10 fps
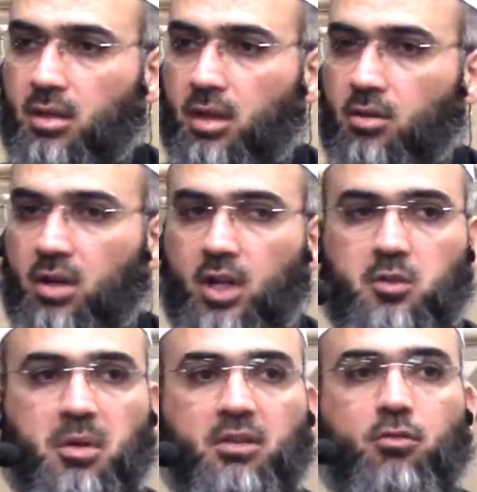You cannot
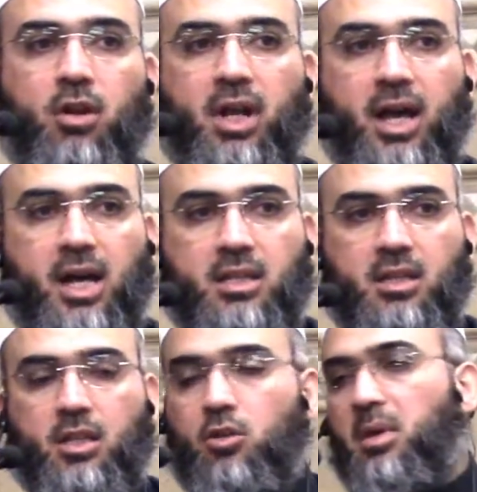pray 4 rak'at and
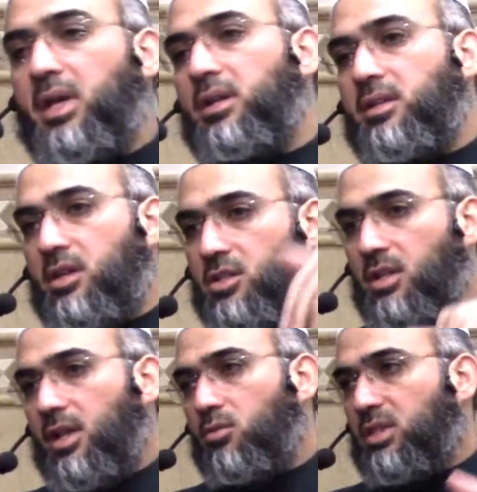then you make an intention
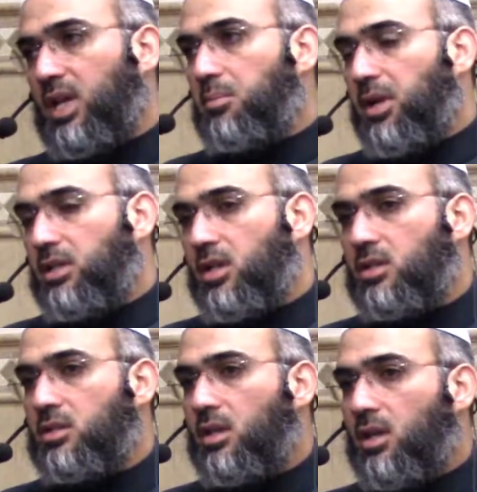that what I prayed
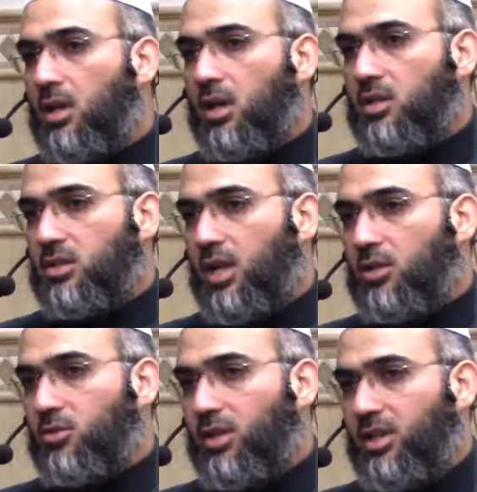is
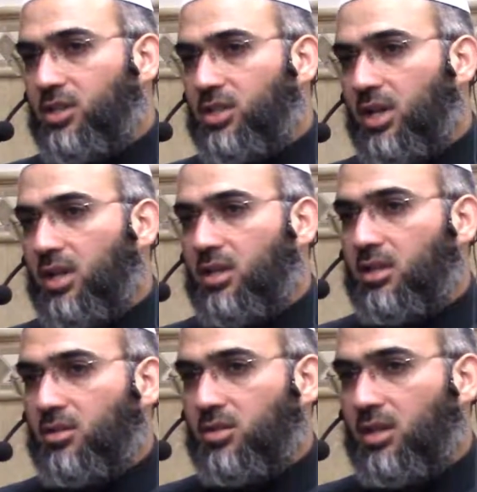Salatul Isha.
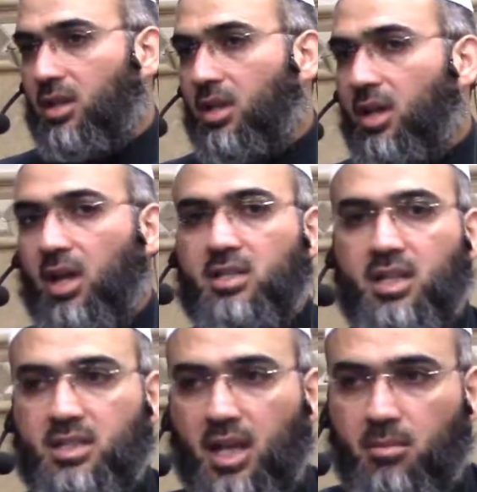You see? It's the
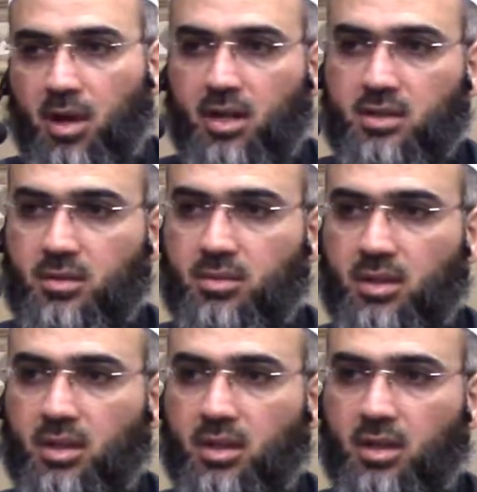same concept.
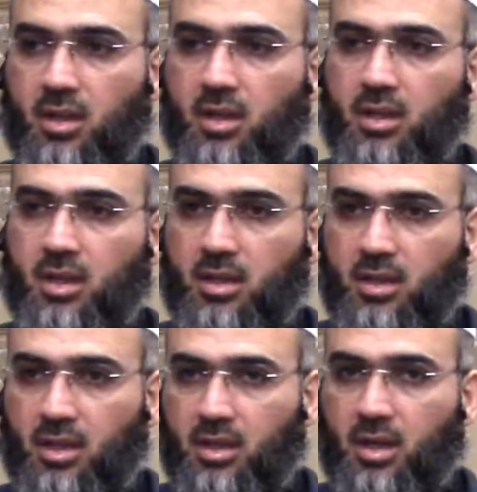
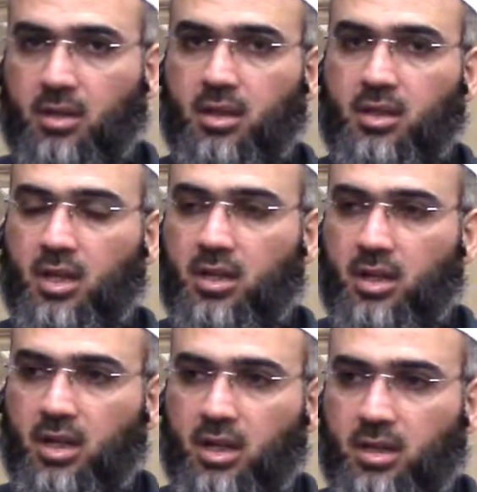
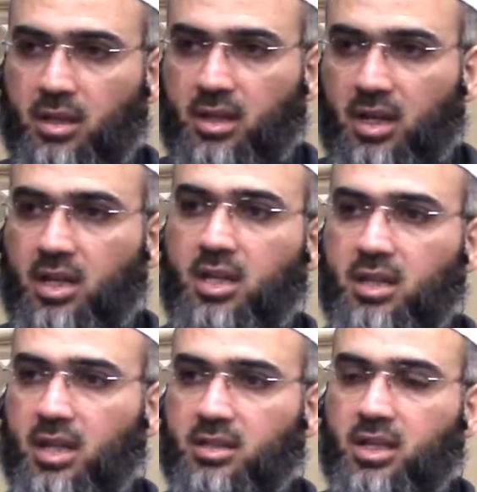The niyyah,
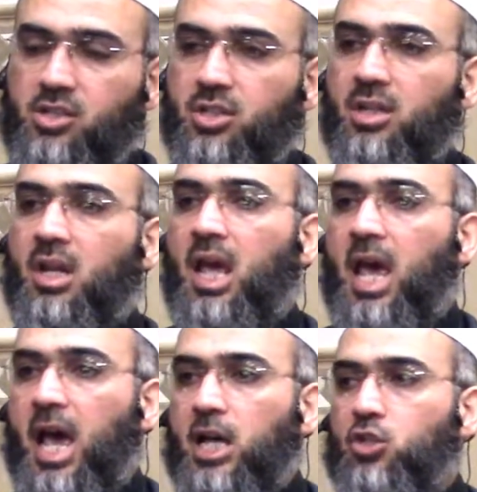the intention
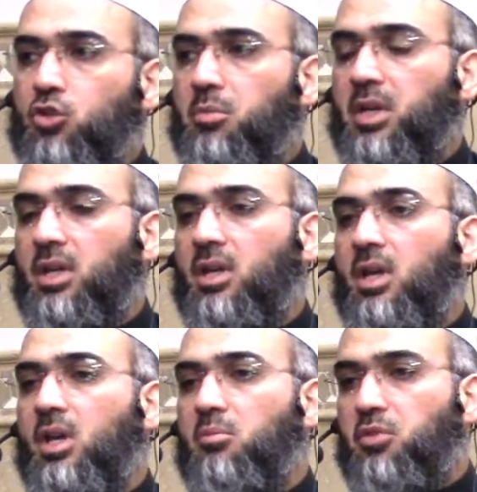has to be
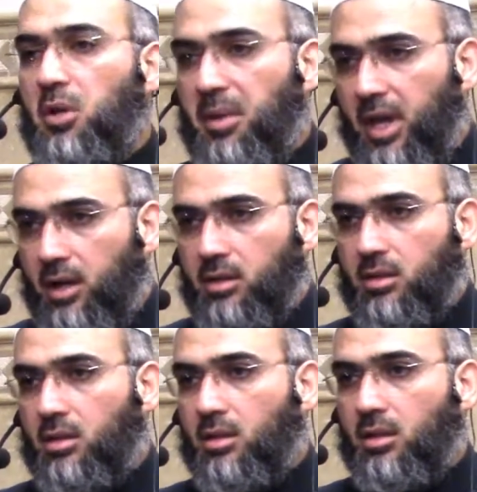prepared,
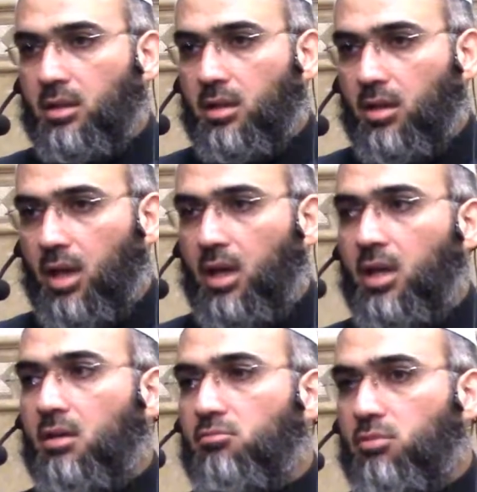okay,
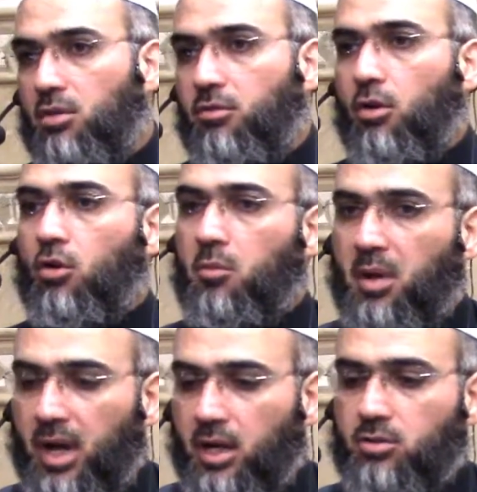before or
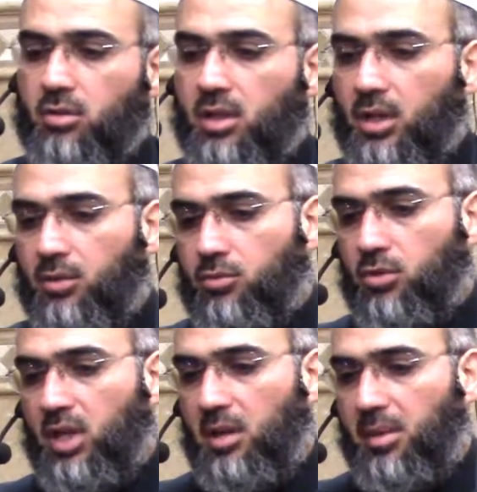prior to the
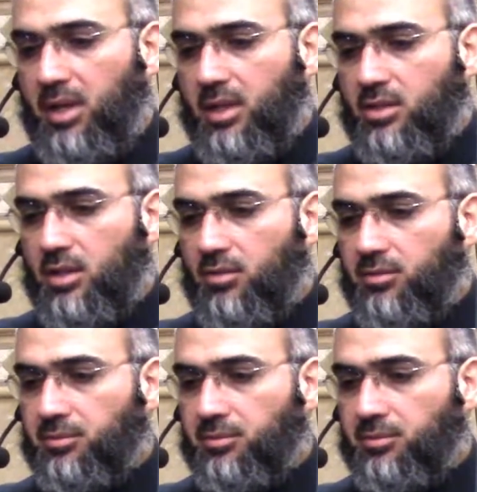ibadah itself.